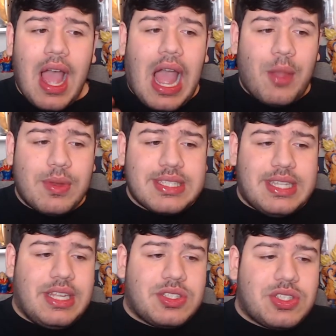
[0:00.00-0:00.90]
I was
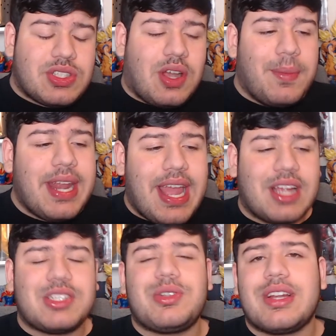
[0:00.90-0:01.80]
in so many
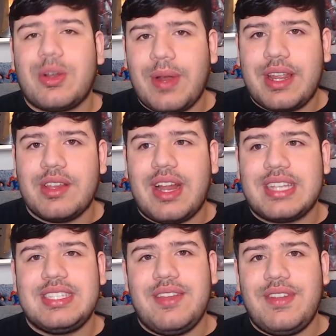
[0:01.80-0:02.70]
extracurricular
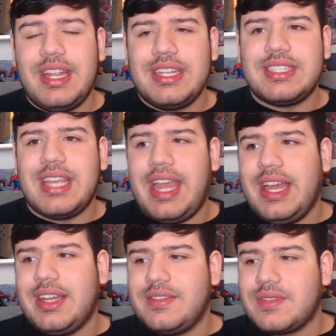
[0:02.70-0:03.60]
activities
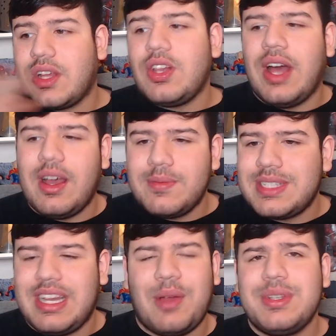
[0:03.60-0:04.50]
and
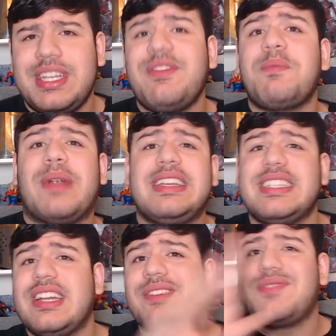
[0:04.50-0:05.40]
clubs, and I was even
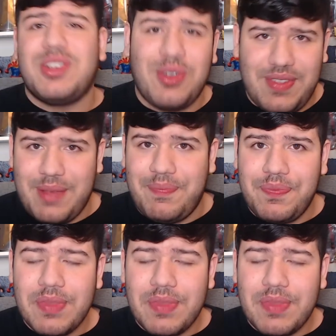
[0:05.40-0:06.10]
president of two of them.